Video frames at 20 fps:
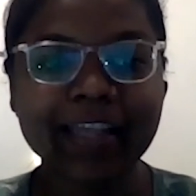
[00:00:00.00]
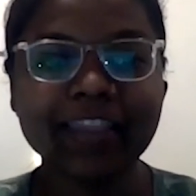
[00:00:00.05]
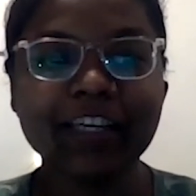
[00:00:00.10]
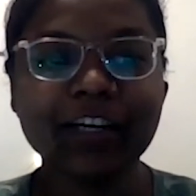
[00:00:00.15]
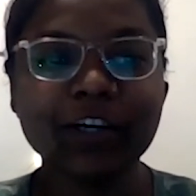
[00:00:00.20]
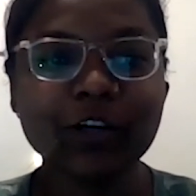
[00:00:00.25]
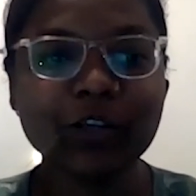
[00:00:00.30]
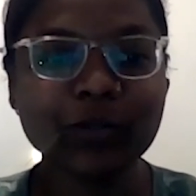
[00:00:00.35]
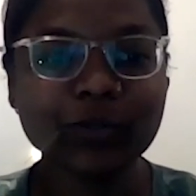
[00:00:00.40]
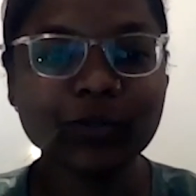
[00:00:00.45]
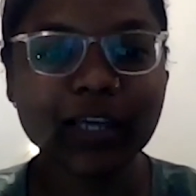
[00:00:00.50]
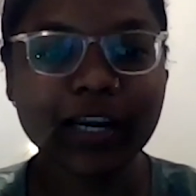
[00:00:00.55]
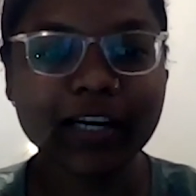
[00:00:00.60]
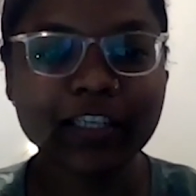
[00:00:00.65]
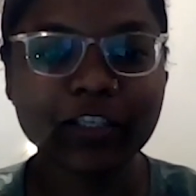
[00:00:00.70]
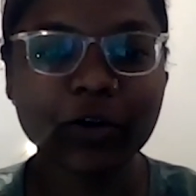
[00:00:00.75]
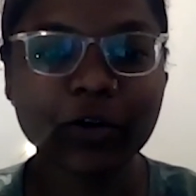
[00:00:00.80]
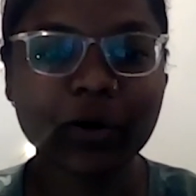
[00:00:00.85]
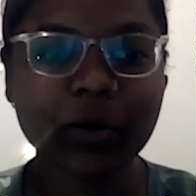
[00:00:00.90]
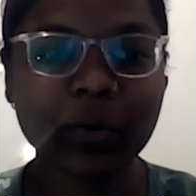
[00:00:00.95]
and the crew
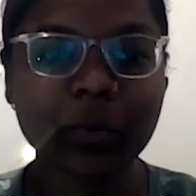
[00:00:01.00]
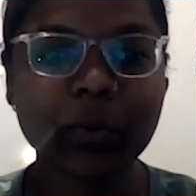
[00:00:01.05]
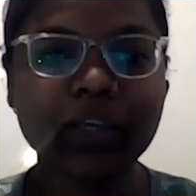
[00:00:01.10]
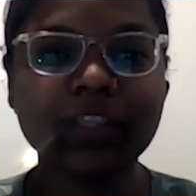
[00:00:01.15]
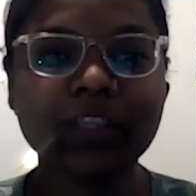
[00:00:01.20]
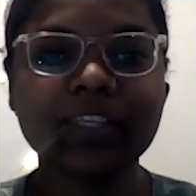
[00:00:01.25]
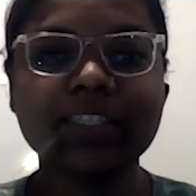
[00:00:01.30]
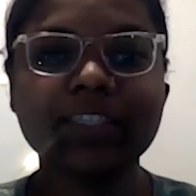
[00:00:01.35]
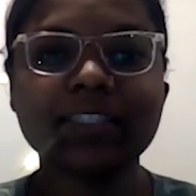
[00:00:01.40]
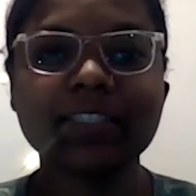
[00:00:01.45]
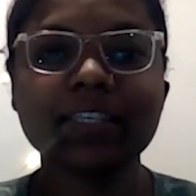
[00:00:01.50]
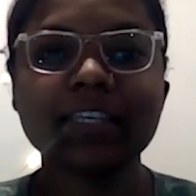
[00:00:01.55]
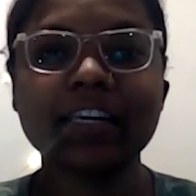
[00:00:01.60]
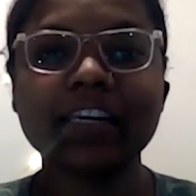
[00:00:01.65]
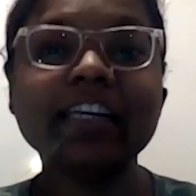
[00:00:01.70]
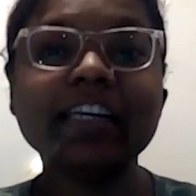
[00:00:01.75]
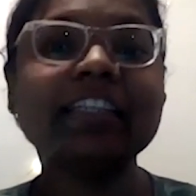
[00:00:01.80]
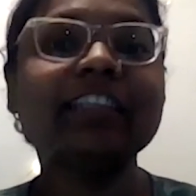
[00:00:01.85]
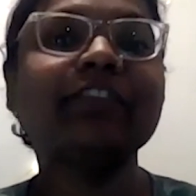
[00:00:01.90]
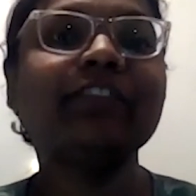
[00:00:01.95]
that you're with is
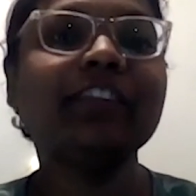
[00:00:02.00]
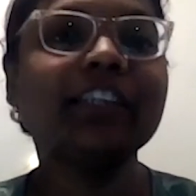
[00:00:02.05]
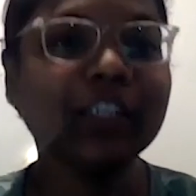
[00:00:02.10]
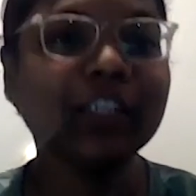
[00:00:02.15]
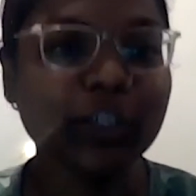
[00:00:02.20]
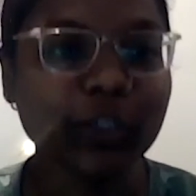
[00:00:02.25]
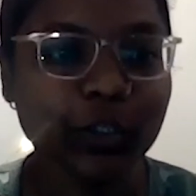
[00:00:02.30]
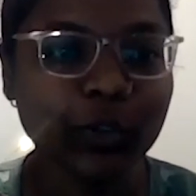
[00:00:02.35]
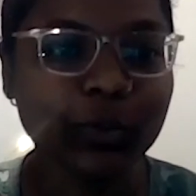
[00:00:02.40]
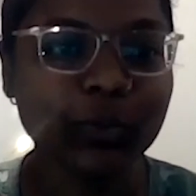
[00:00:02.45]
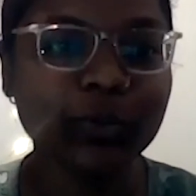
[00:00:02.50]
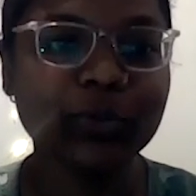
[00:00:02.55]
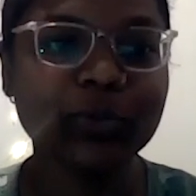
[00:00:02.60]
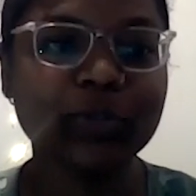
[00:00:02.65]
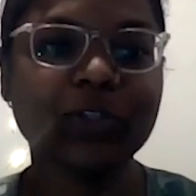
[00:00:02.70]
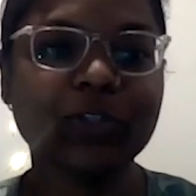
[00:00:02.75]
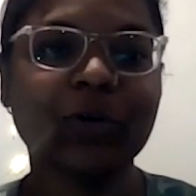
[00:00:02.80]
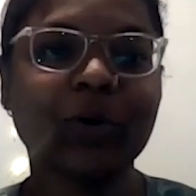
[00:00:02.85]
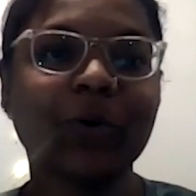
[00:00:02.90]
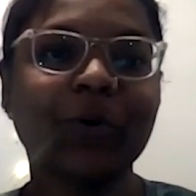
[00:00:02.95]
relatively
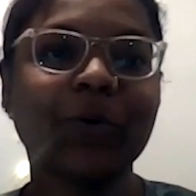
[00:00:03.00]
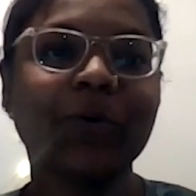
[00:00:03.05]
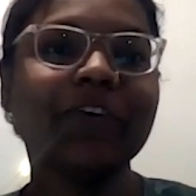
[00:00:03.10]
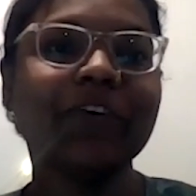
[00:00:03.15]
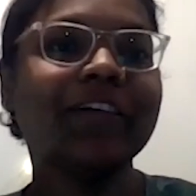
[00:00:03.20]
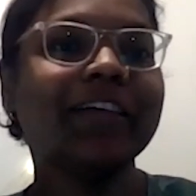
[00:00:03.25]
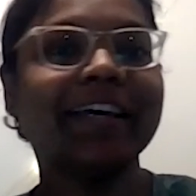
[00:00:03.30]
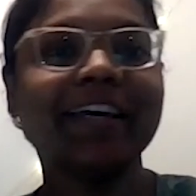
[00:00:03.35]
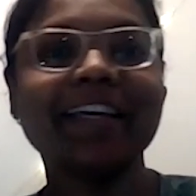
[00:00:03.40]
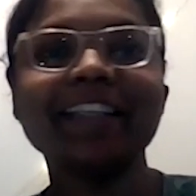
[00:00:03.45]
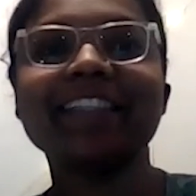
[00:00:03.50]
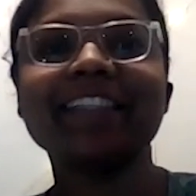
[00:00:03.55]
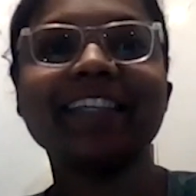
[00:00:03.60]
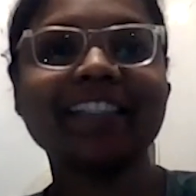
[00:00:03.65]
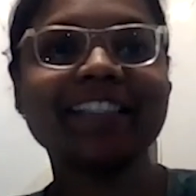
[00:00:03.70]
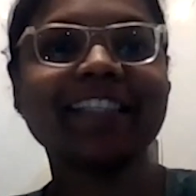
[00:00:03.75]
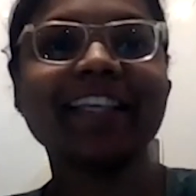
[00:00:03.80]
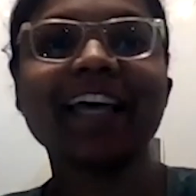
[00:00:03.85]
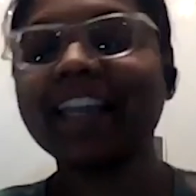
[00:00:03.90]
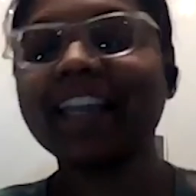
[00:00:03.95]
new. So
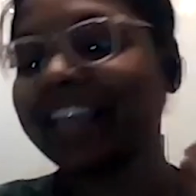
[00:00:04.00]
it's